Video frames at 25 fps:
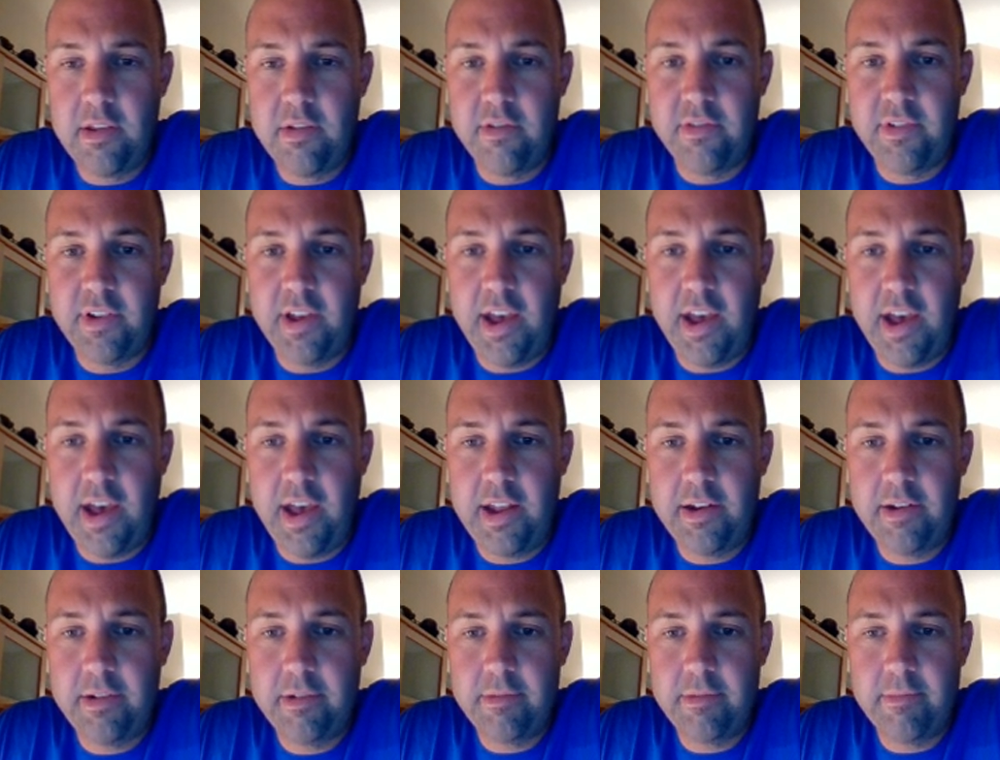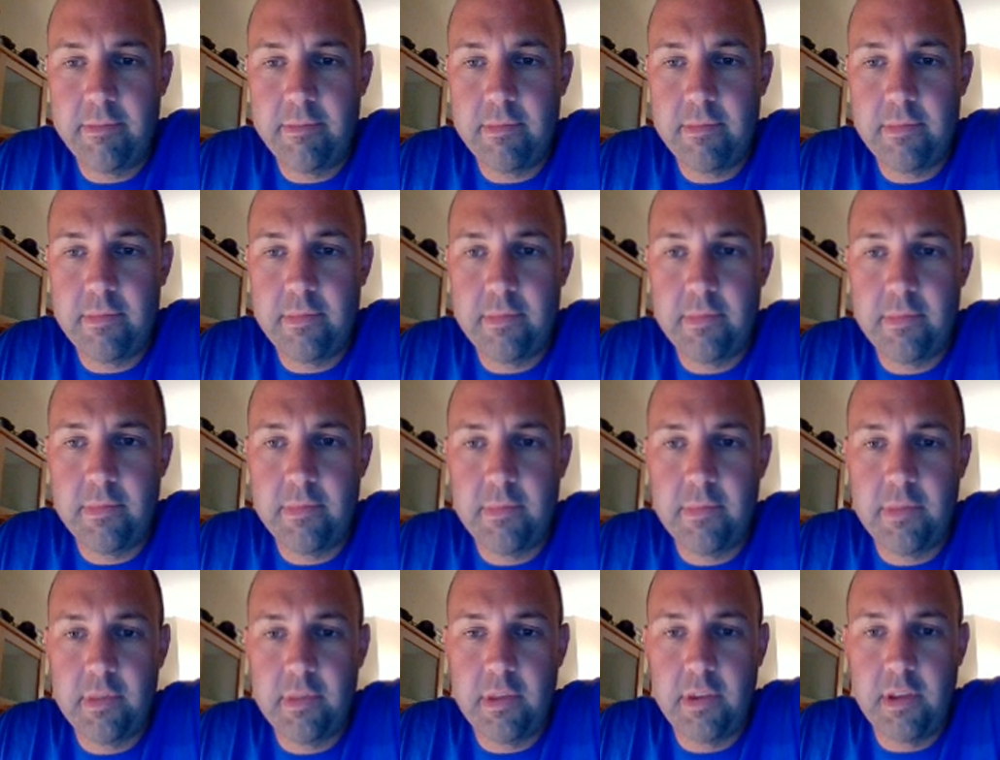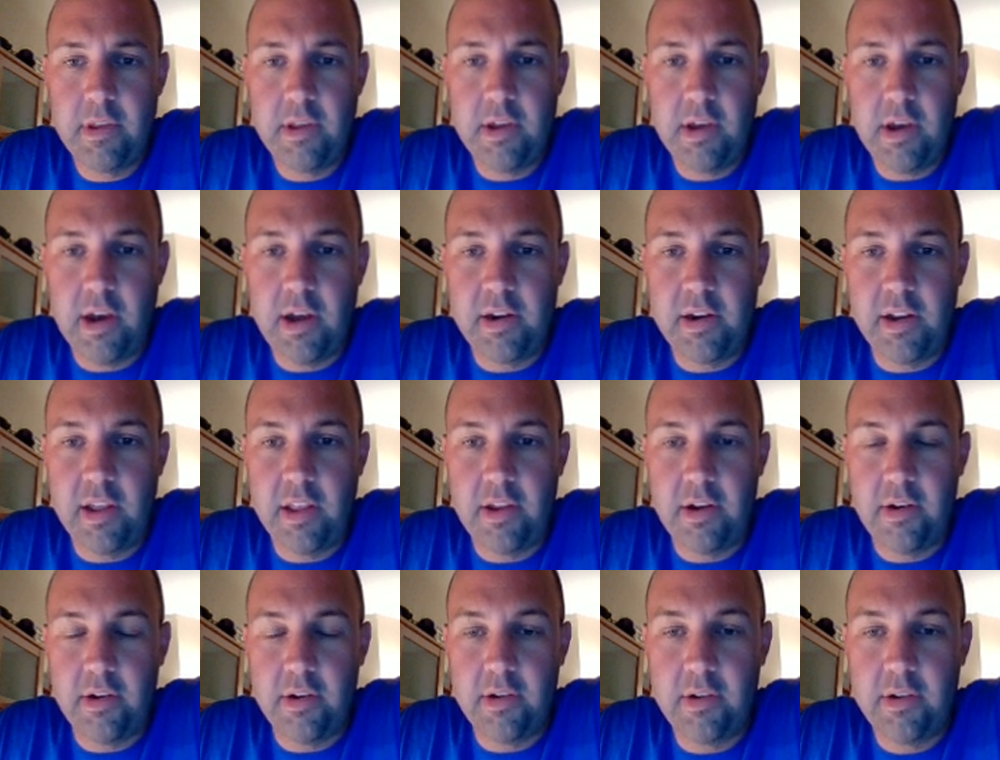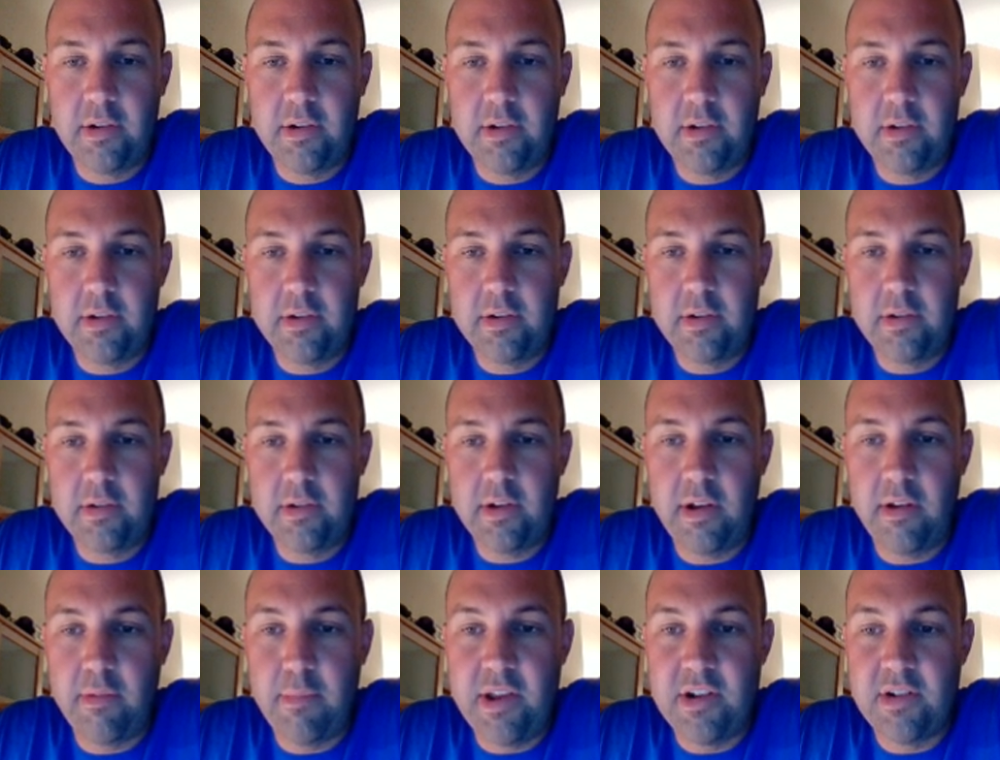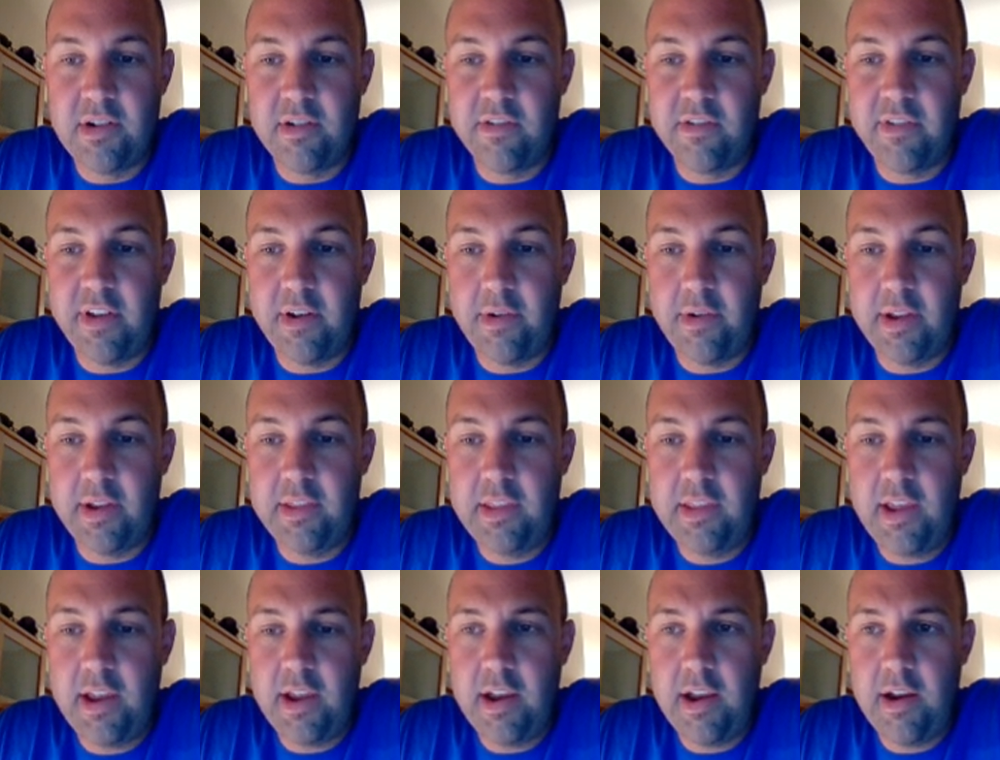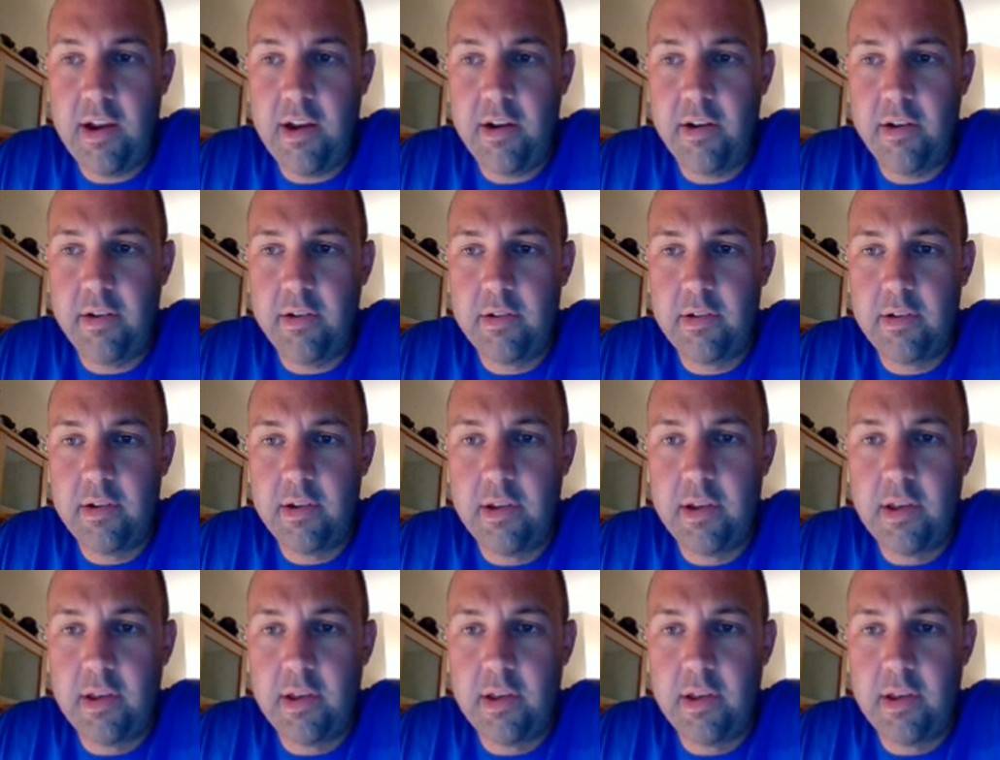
You've got another major event right there.